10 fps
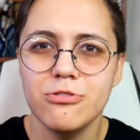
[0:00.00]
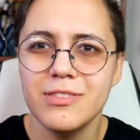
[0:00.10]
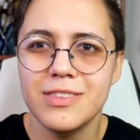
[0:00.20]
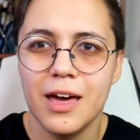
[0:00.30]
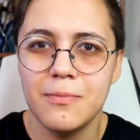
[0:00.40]

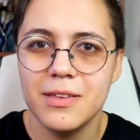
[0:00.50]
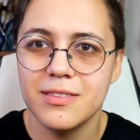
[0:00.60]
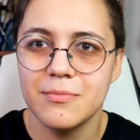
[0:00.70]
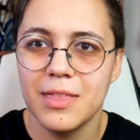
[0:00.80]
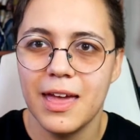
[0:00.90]
just tell me
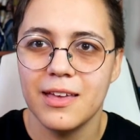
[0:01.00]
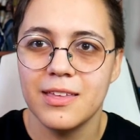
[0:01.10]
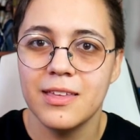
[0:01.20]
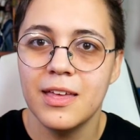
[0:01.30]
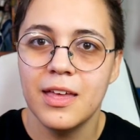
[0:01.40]
some
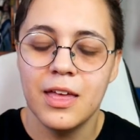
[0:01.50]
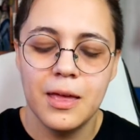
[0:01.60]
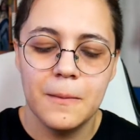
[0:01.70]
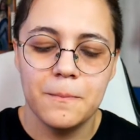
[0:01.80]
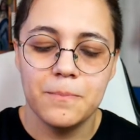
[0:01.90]
like
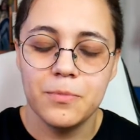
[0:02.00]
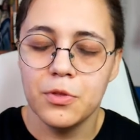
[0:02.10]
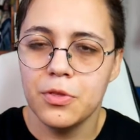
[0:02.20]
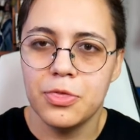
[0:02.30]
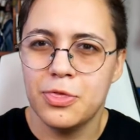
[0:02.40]

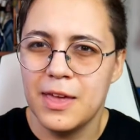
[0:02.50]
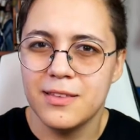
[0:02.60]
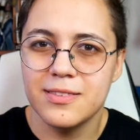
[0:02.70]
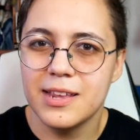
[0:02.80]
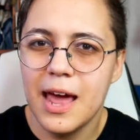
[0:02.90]

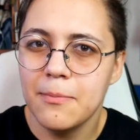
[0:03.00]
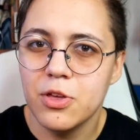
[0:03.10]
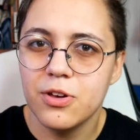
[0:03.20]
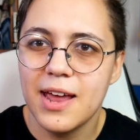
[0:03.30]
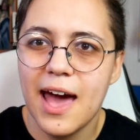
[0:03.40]
things that I'm
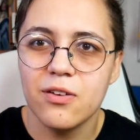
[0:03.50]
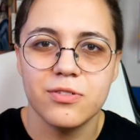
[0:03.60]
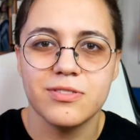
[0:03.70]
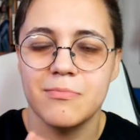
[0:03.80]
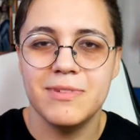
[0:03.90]
good at
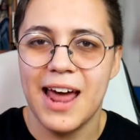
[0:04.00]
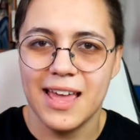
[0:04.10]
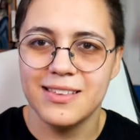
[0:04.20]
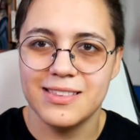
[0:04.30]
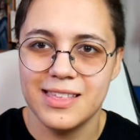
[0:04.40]
or some
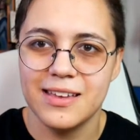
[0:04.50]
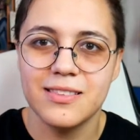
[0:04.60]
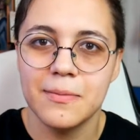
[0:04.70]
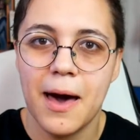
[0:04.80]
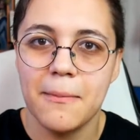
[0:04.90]
nice
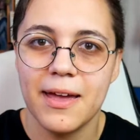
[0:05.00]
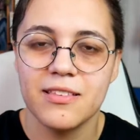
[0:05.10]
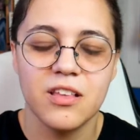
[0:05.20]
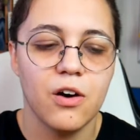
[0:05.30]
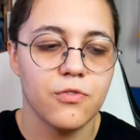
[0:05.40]
things about
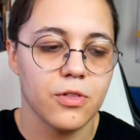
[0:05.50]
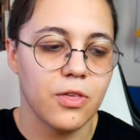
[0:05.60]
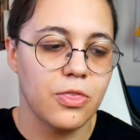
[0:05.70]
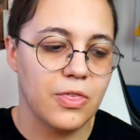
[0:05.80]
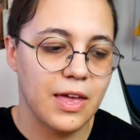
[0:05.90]
myself or
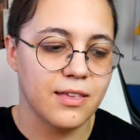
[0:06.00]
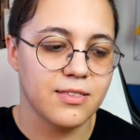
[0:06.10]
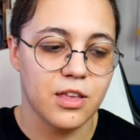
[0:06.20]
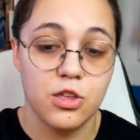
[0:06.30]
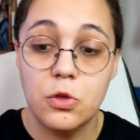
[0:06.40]
the things
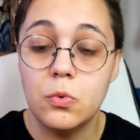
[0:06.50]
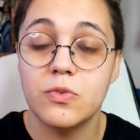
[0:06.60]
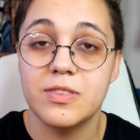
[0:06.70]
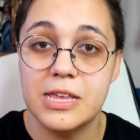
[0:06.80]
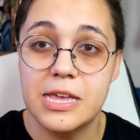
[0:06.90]
that you
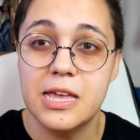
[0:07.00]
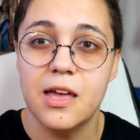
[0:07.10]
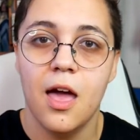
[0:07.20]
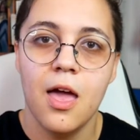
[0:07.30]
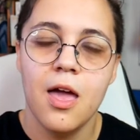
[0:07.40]

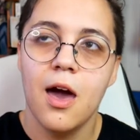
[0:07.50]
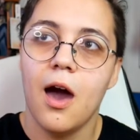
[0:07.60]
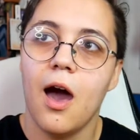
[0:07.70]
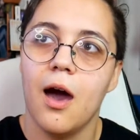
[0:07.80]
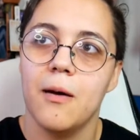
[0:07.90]
see
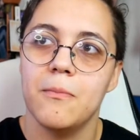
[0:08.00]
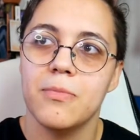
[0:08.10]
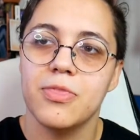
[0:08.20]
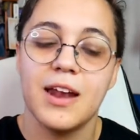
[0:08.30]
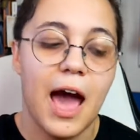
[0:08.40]
um,
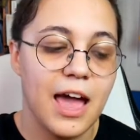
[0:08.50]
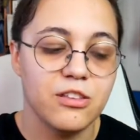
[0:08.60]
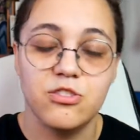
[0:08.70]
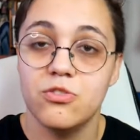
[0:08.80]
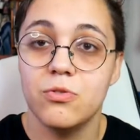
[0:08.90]
that I
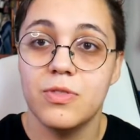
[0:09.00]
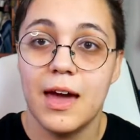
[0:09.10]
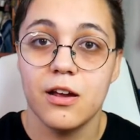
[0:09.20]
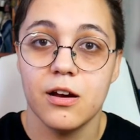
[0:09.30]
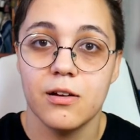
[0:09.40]
do
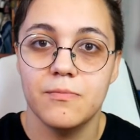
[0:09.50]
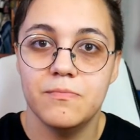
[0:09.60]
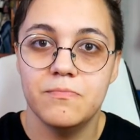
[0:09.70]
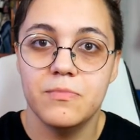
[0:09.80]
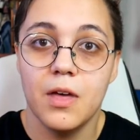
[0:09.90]
that are
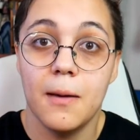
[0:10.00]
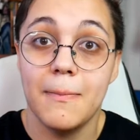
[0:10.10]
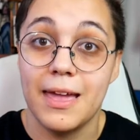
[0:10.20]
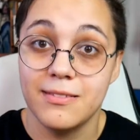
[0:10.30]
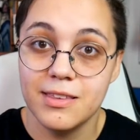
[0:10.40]

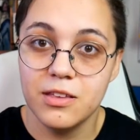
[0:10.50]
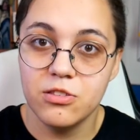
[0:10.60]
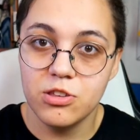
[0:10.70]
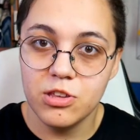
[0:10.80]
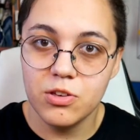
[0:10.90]
amazing
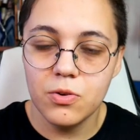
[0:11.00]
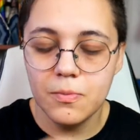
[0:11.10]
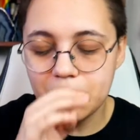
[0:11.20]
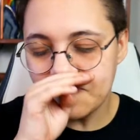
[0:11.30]
to you.